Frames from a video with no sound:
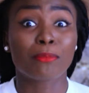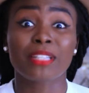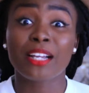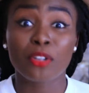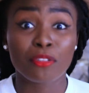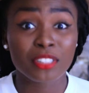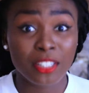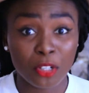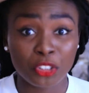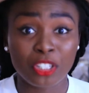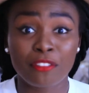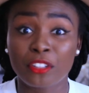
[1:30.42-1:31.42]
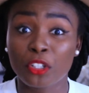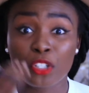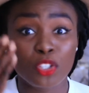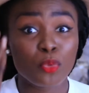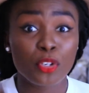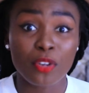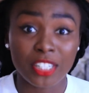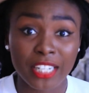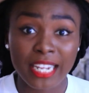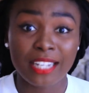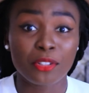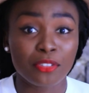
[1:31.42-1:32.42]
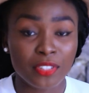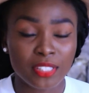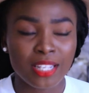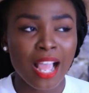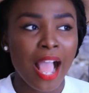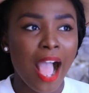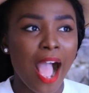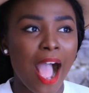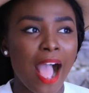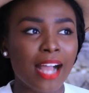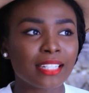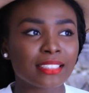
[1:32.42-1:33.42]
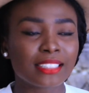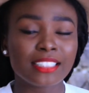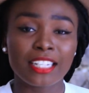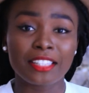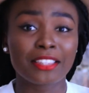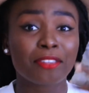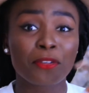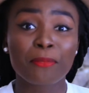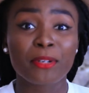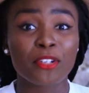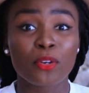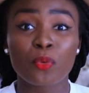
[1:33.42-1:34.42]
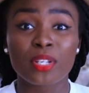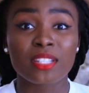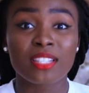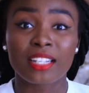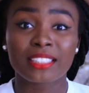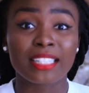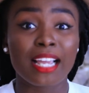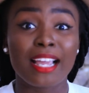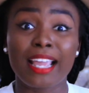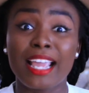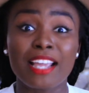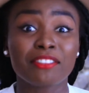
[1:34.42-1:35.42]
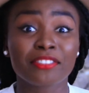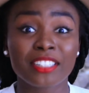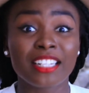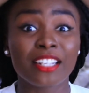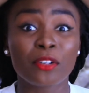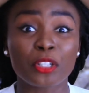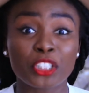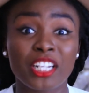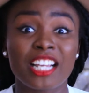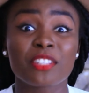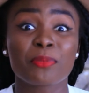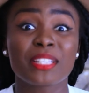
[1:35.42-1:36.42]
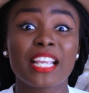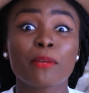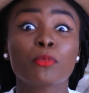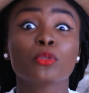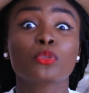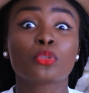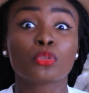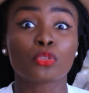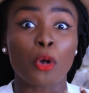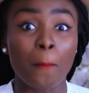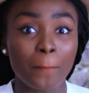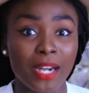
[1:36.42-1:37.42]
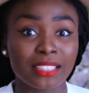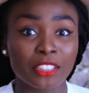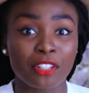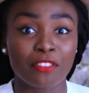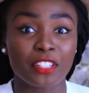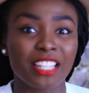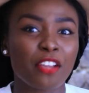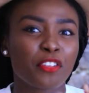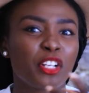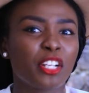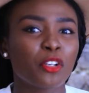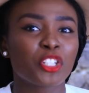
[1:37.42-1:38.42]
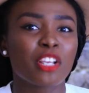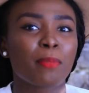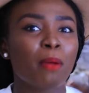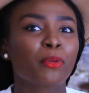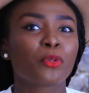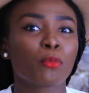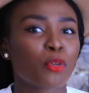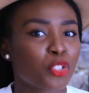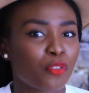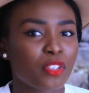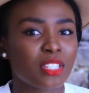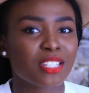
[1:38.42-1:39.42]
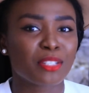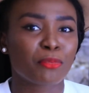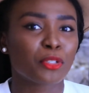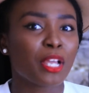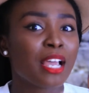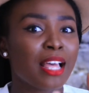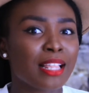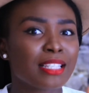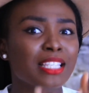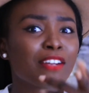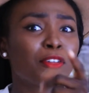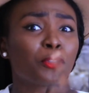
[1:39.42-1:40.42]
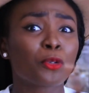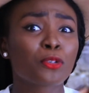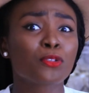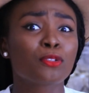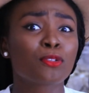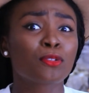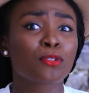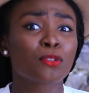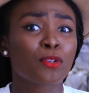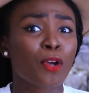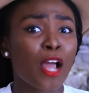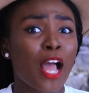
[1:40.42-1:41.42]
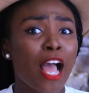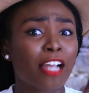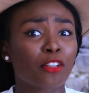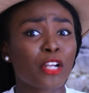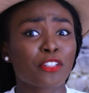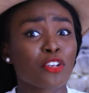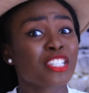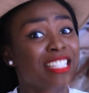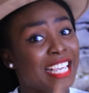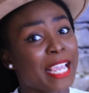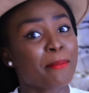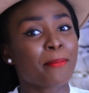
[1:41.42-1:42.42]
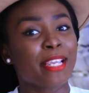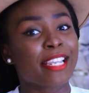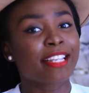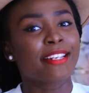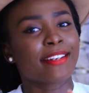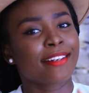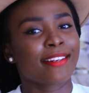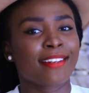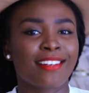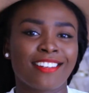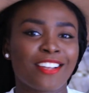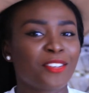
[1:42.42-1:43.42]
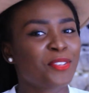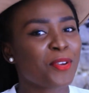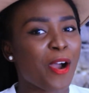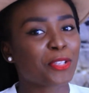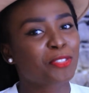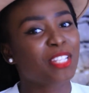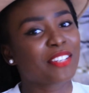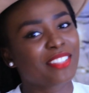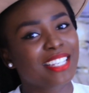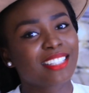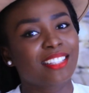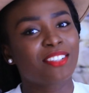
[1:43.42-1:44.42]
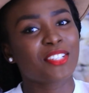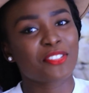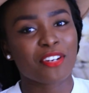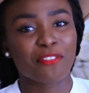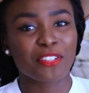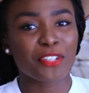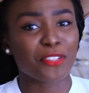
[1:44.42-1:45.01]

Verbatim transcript: I'm tired of this biggest traffic, just the way you are tired of it. And there are three major ways that every Lagosian has been able to combat traffic. Now, if you're a Lagosian, you probably know most of these things, but these are for those I, do, I just came in that don't know how to navigate Lagos traffic